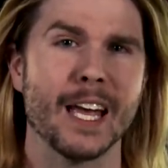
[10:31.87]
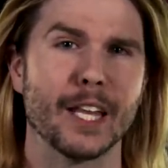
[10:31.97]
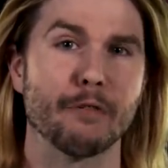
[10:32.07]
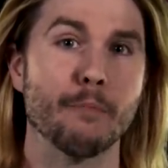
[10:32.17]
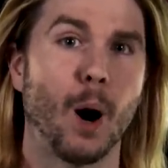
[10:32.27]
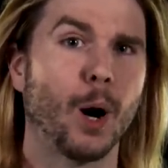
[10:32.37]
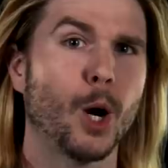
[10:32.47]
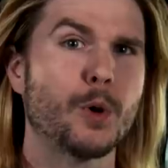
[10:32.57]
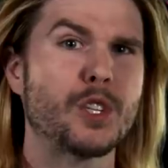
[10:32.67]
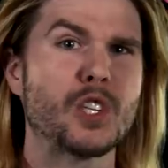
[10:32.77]
that if
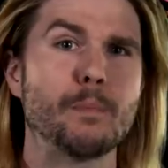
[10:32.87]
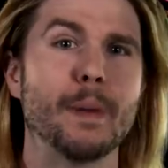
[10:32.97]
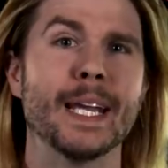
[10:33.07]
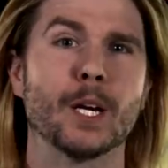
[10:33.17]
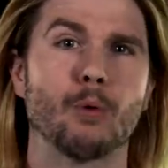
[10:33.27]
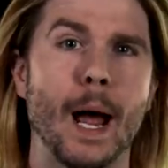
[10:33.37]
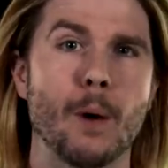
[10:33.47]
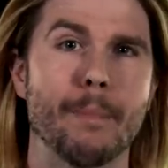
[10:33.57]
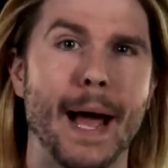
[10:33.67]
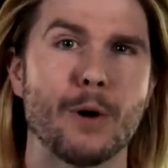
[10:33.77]
Mario was spinning
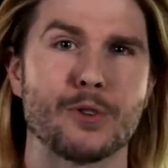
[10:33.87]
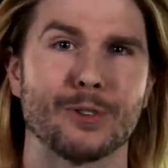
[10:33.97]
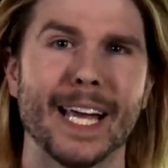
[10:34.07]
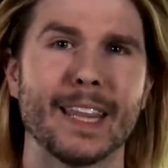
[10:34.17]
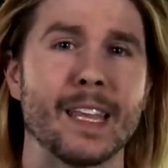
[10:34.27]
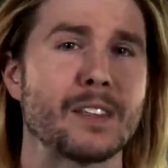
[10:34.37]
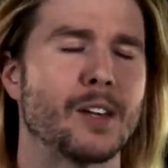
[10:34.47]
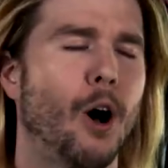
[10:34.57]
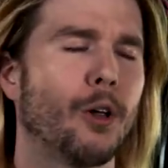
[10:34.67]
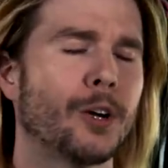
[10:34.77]
around Bowser like this
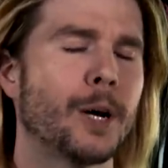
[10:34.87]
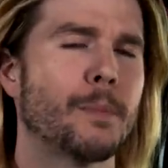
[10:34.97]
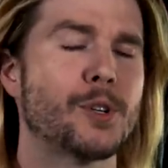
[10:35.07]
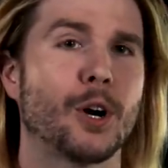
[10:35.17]
and all our numbers